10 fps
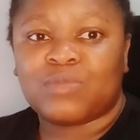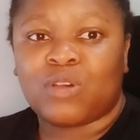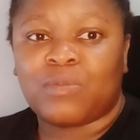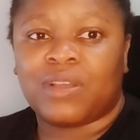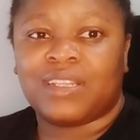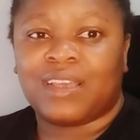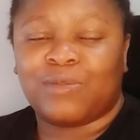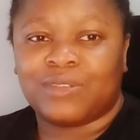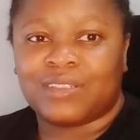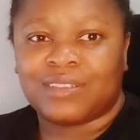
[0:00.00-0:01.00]
small money
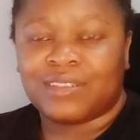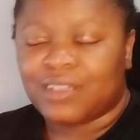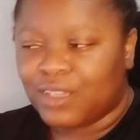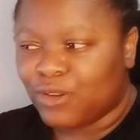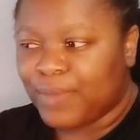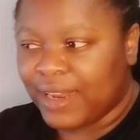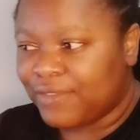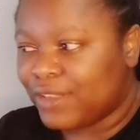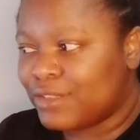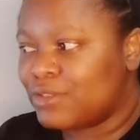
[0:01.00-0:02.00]
that would, you know,
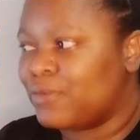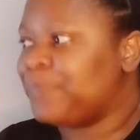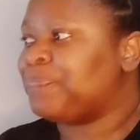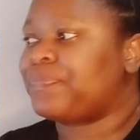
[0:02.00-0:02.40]
benefit you.